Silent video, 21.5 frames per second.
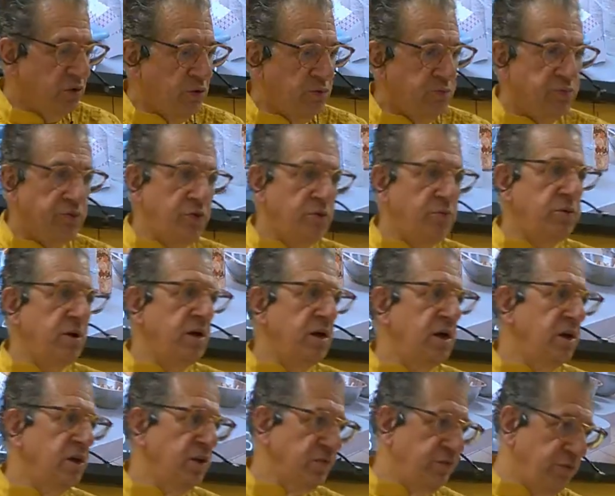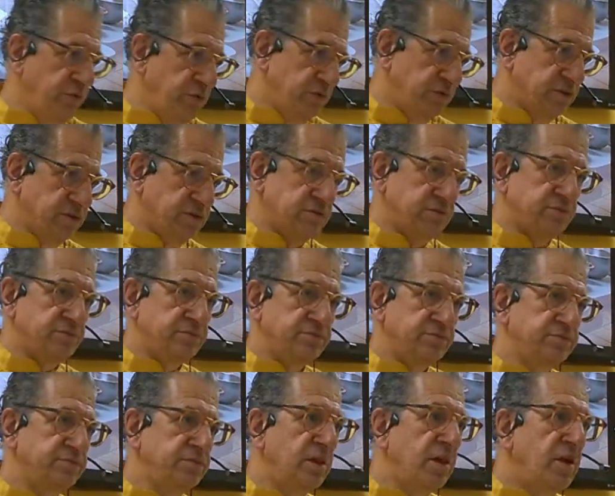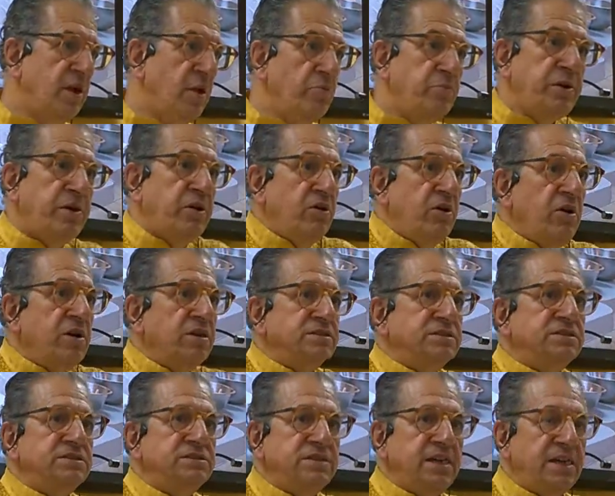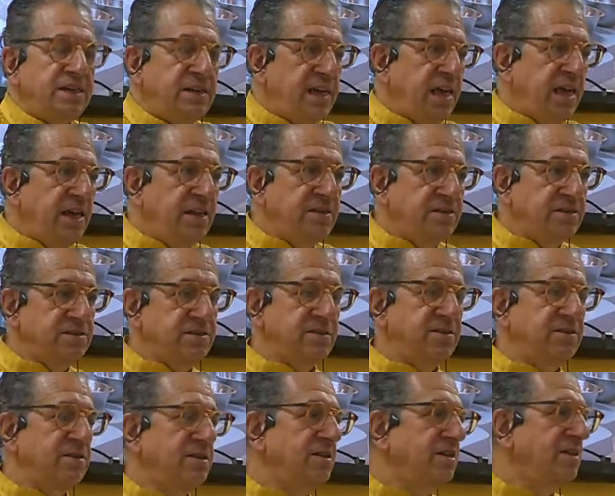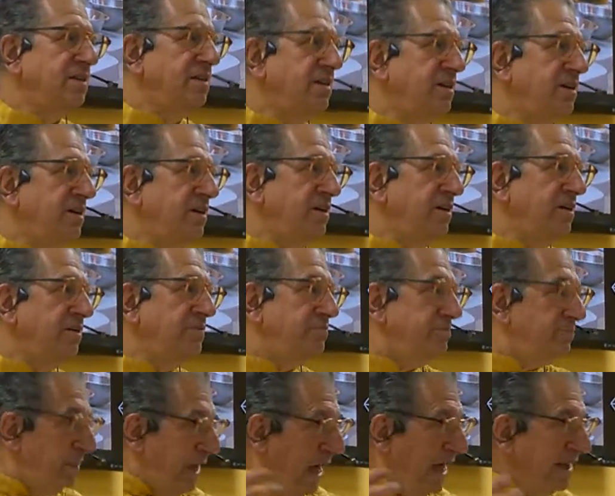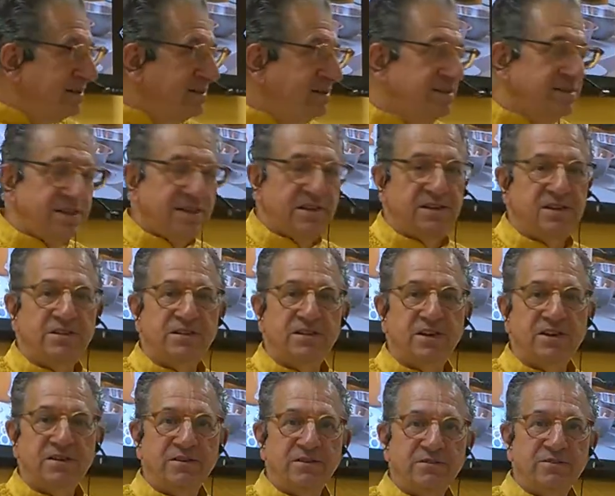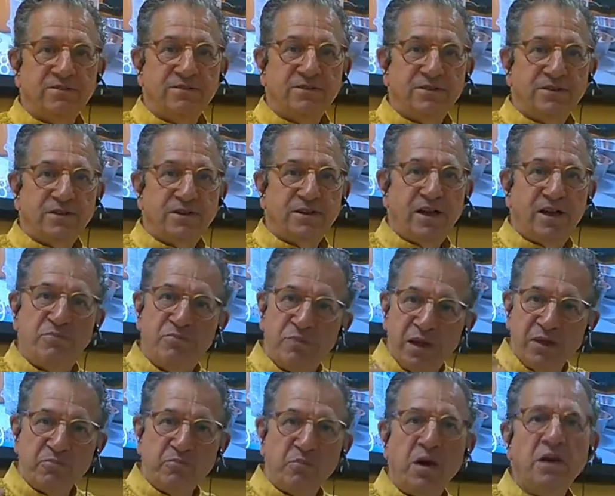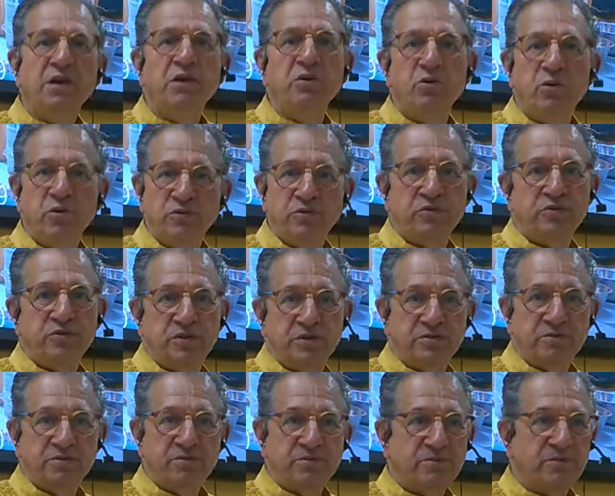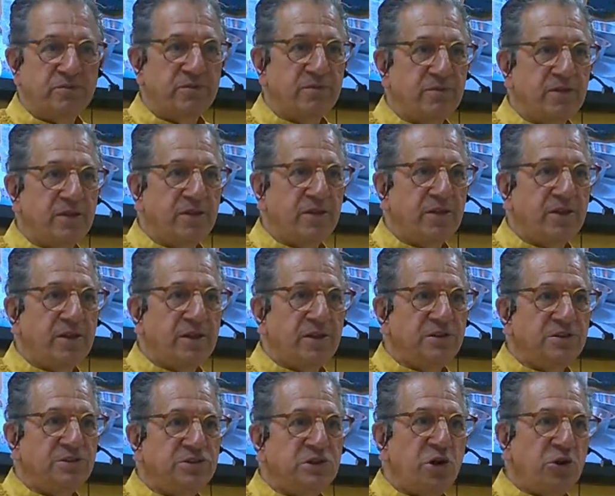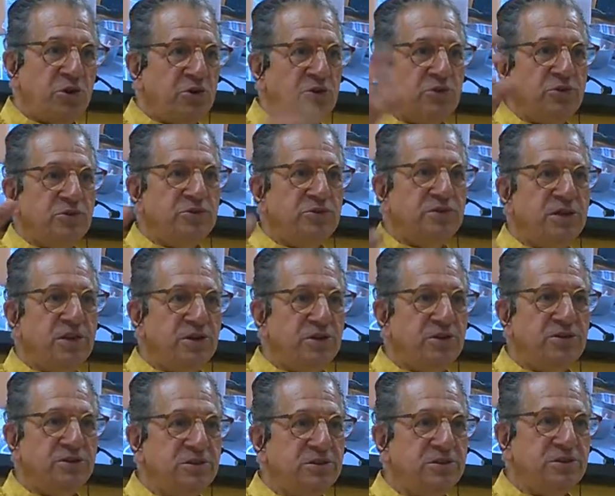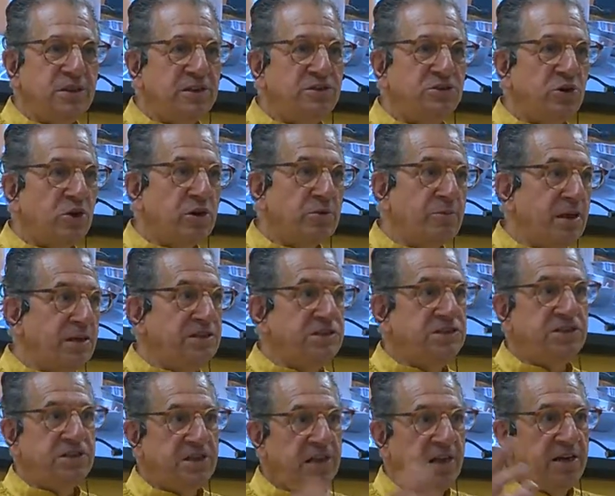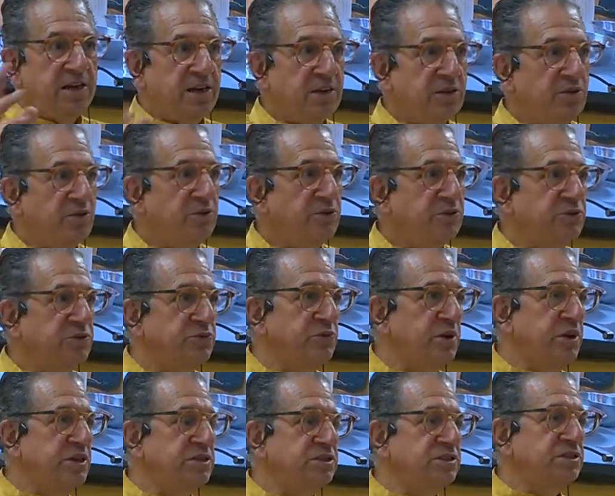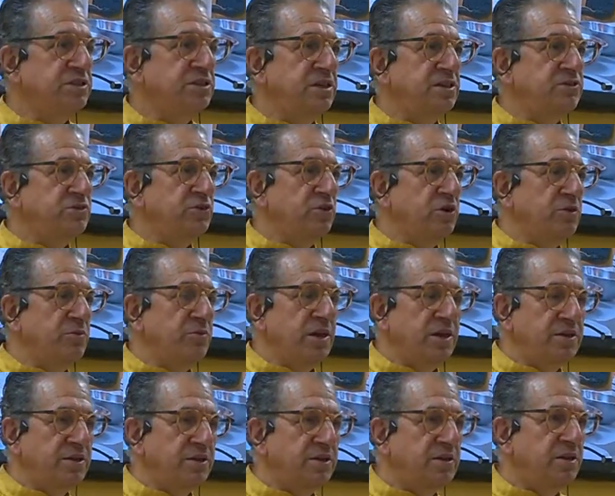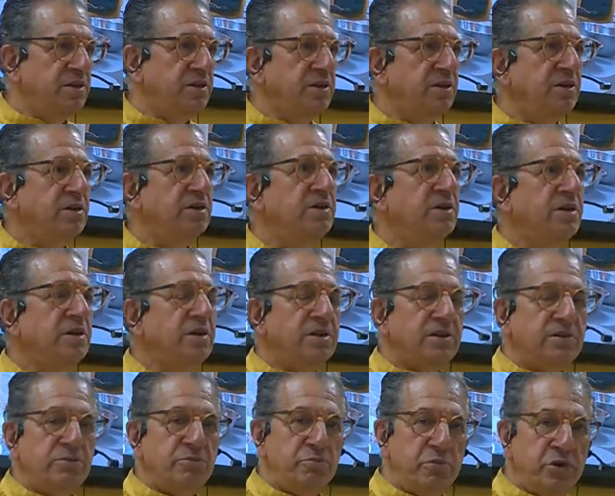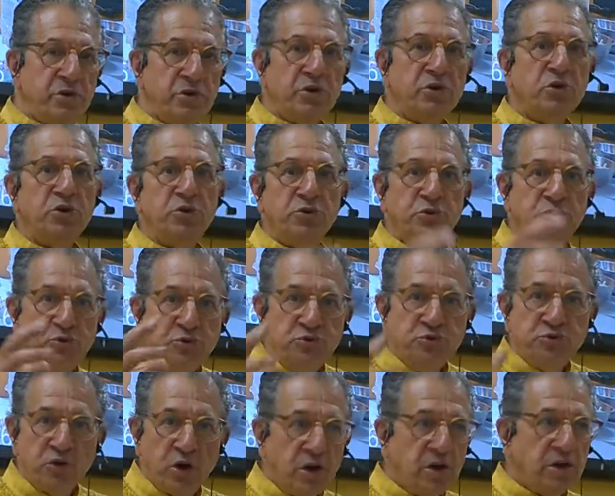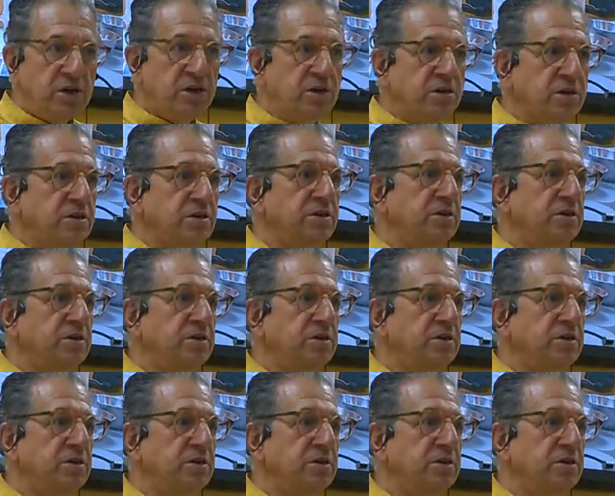on probiotic foods because they can't patent anything and make money off of it. So they talk about genetic alteration, they talk about miracle new drug,